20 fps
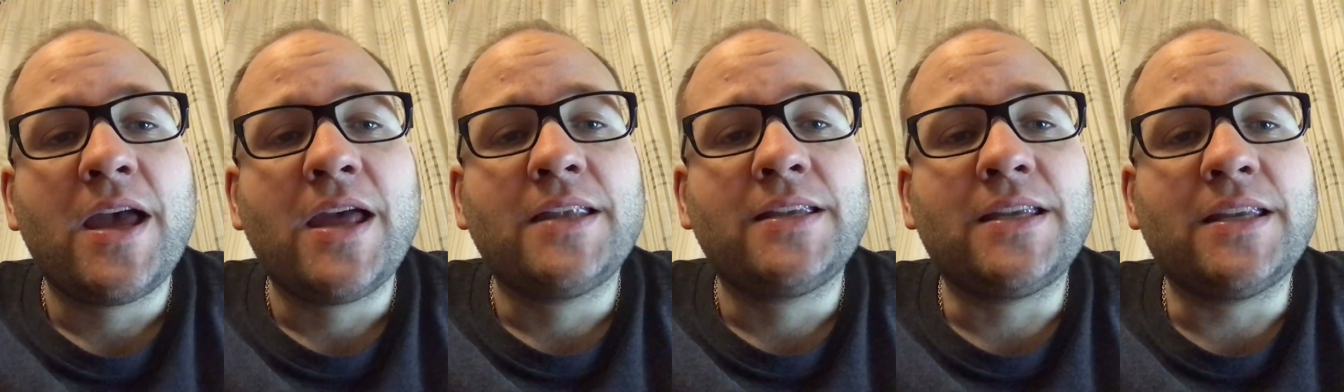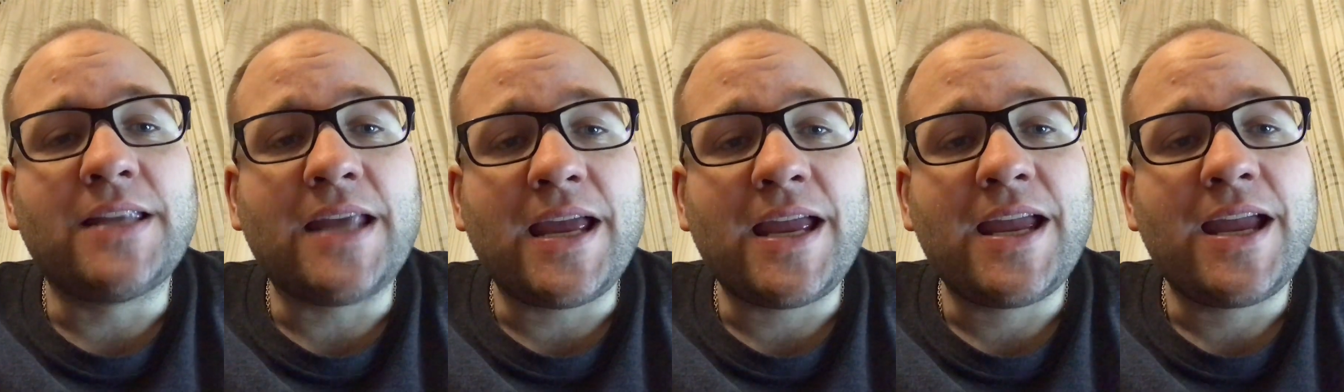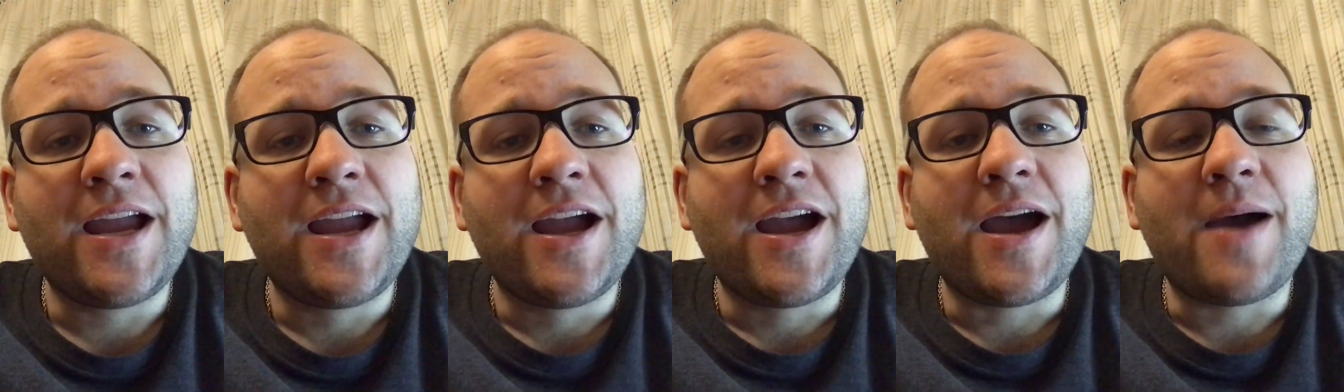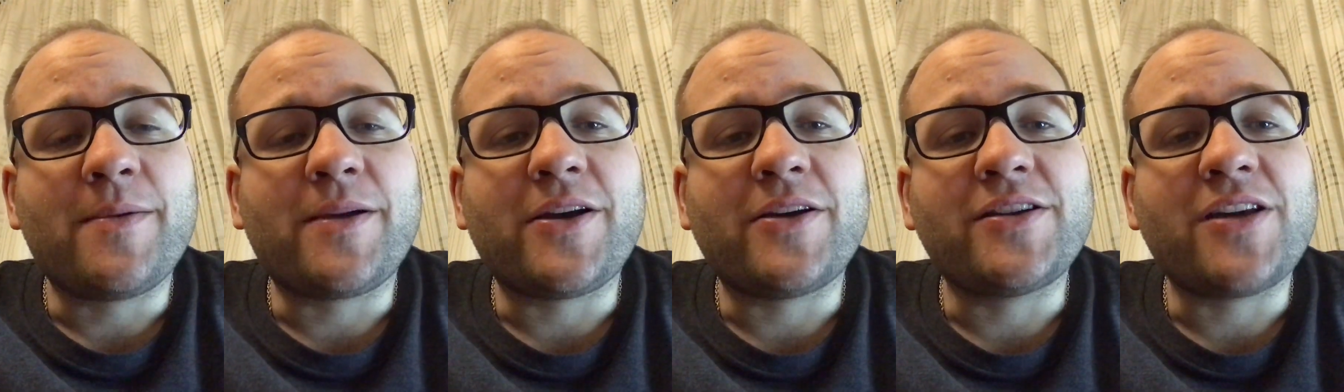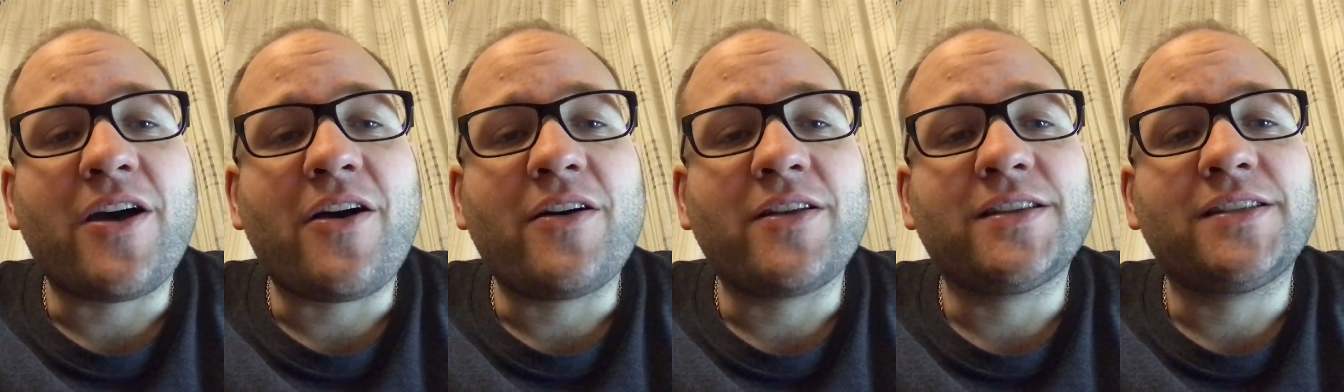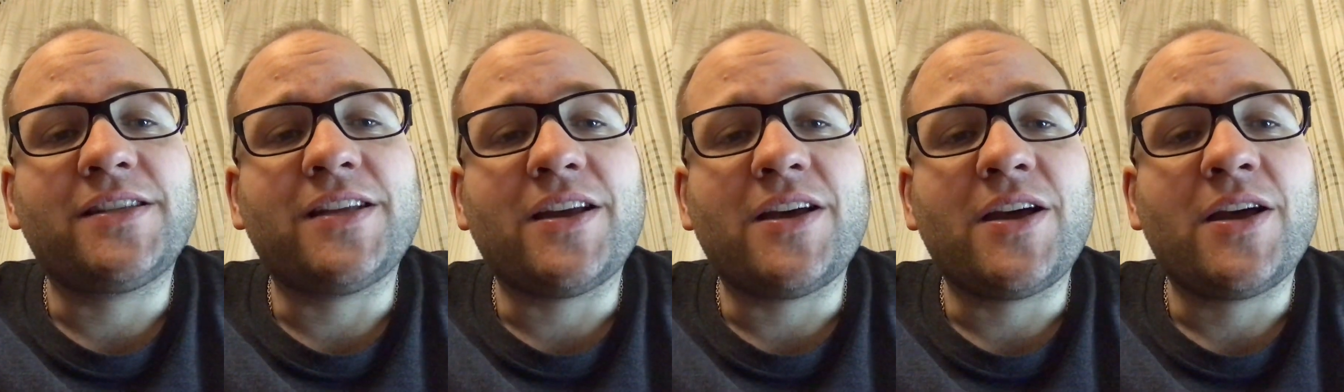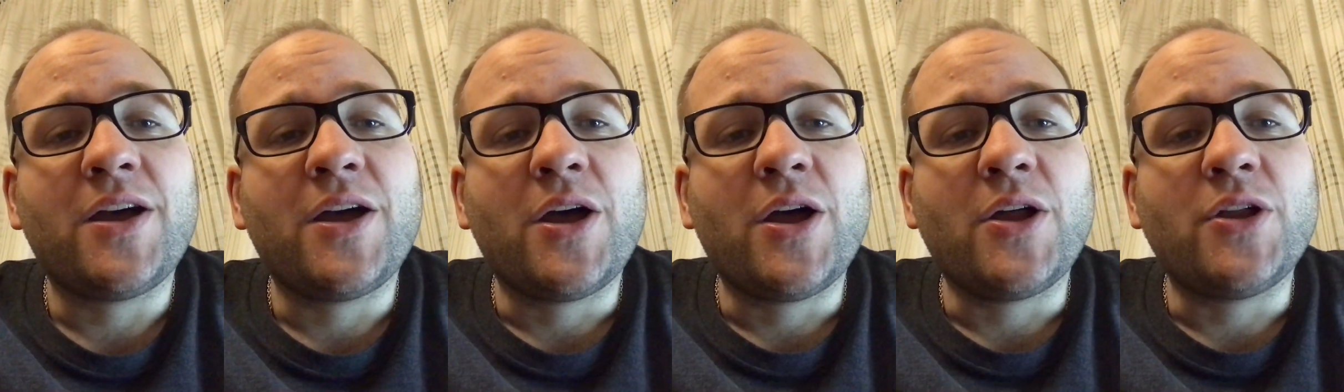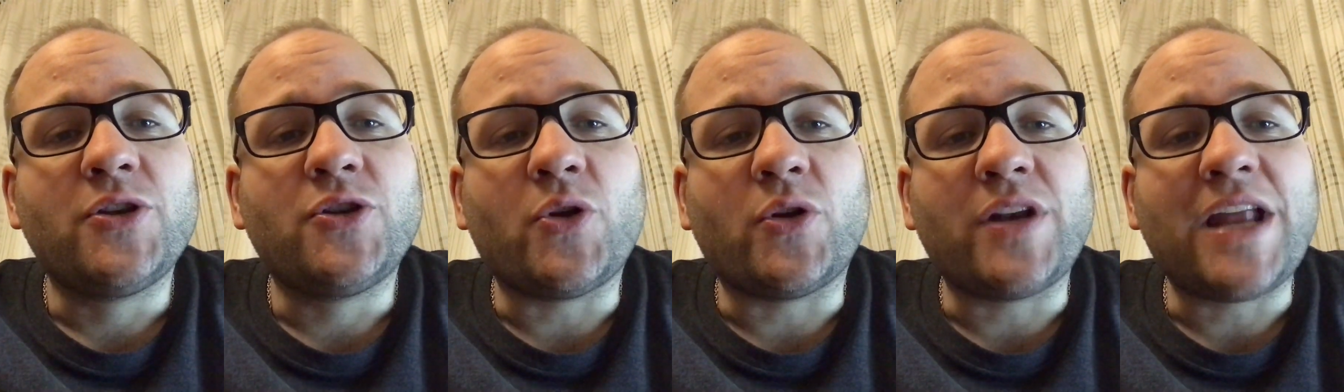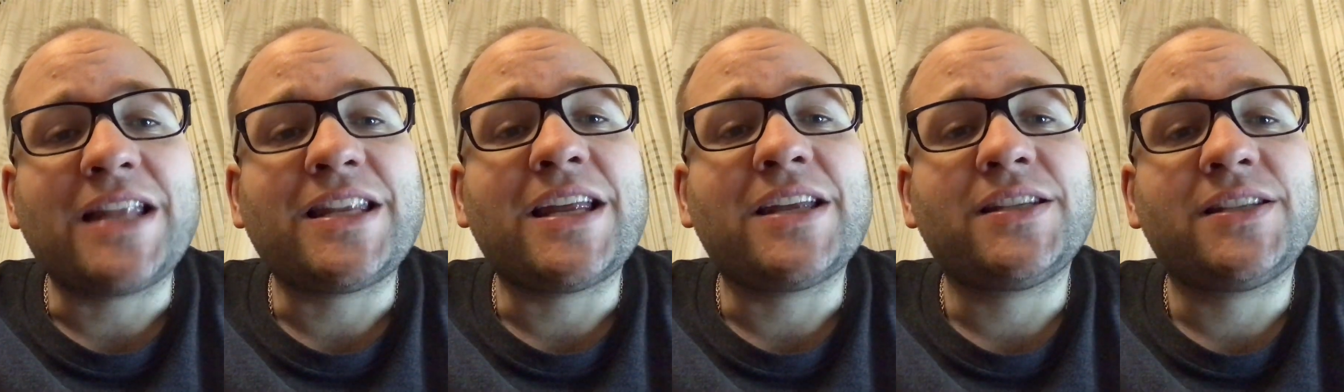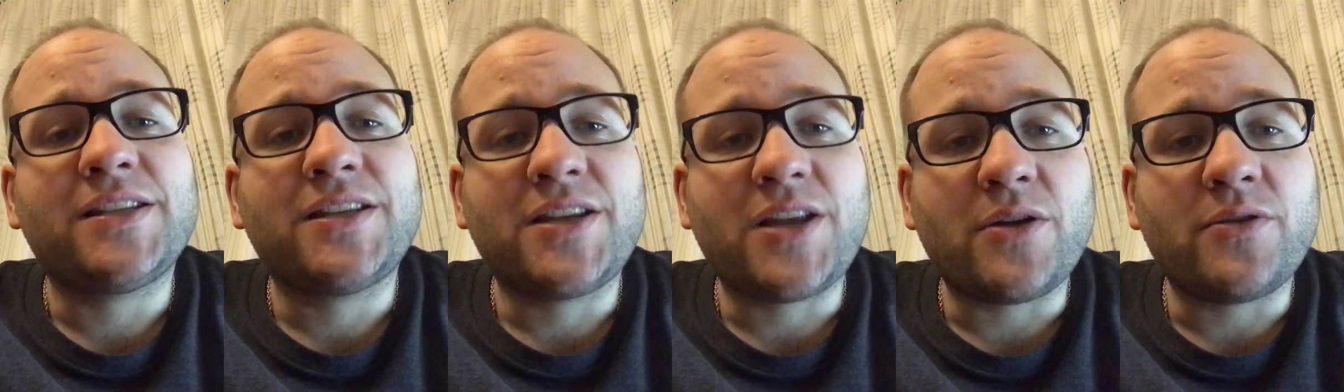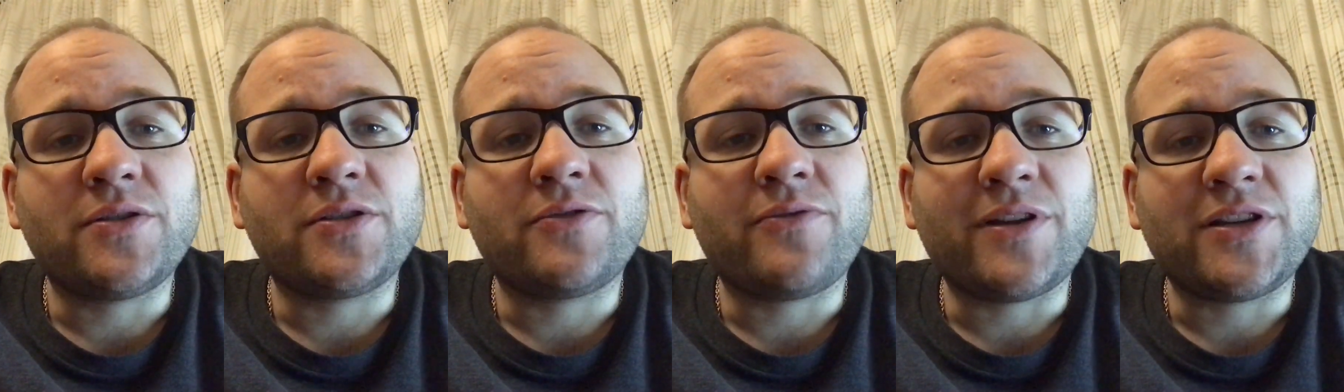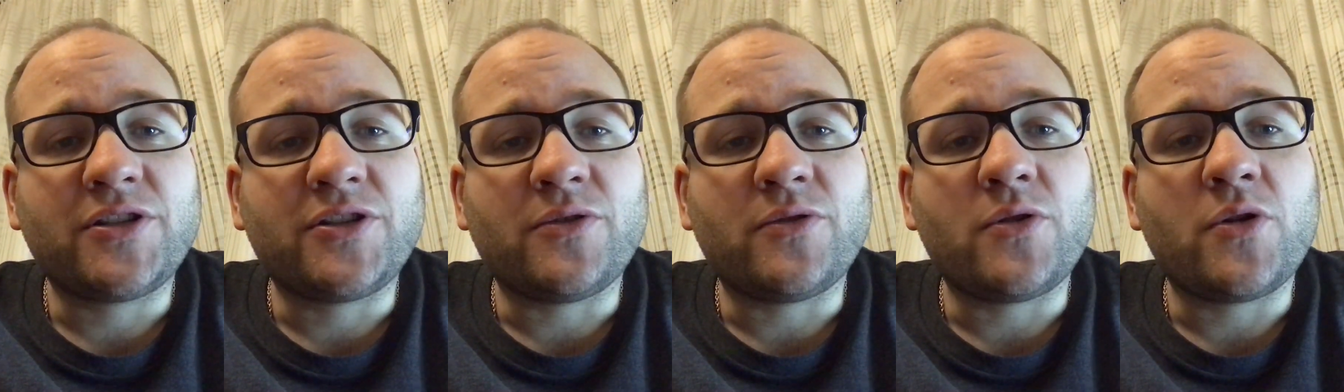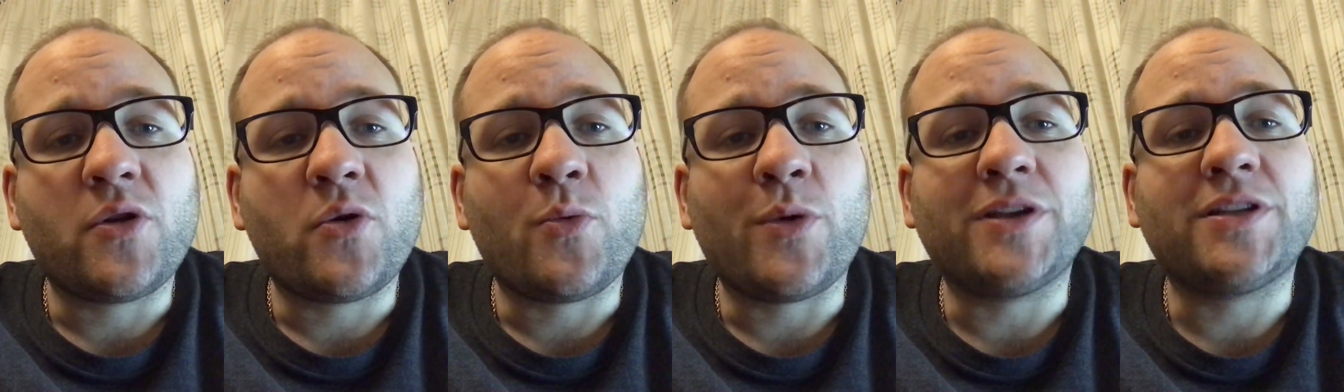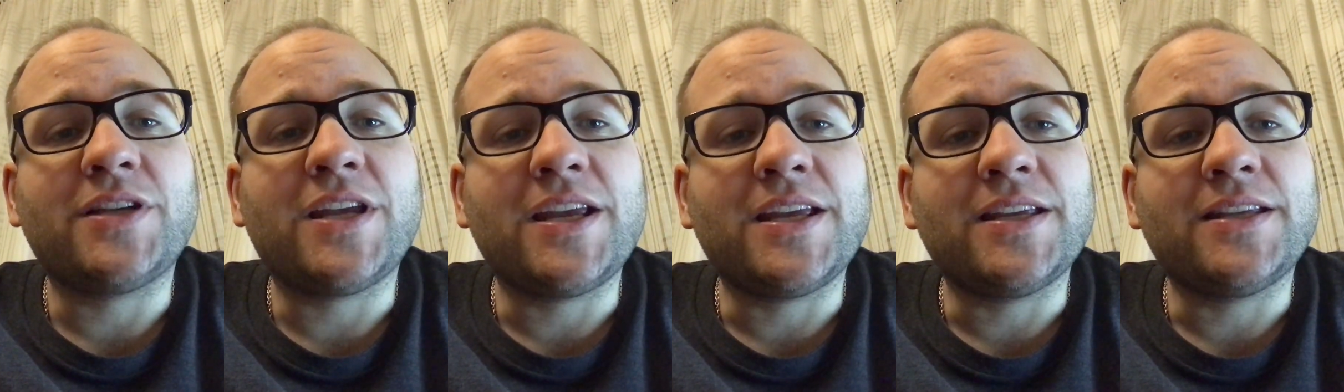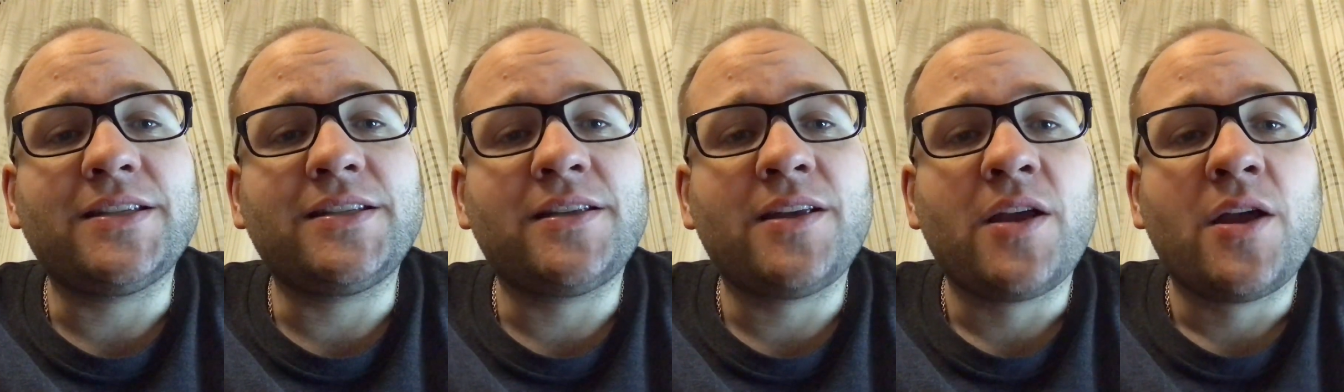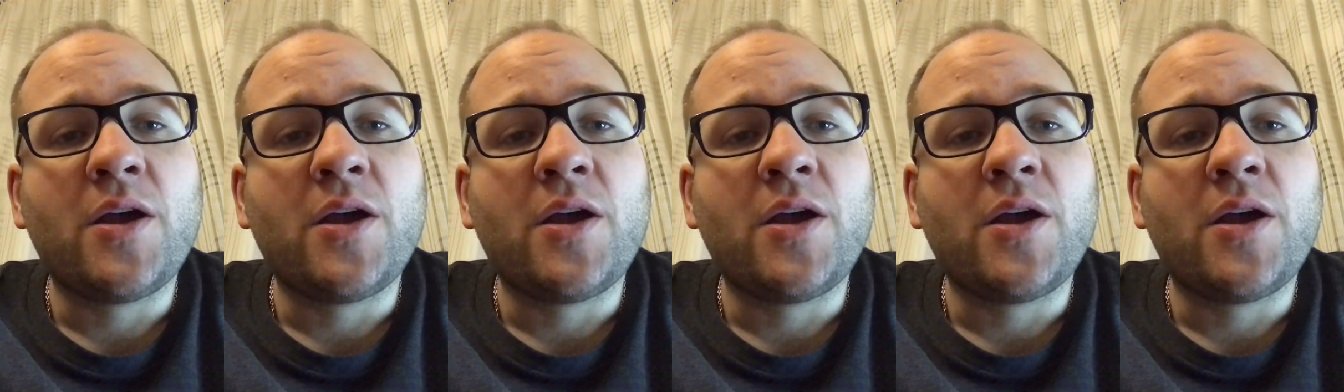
Today I'm going to answer Donatas Doe's question, which is,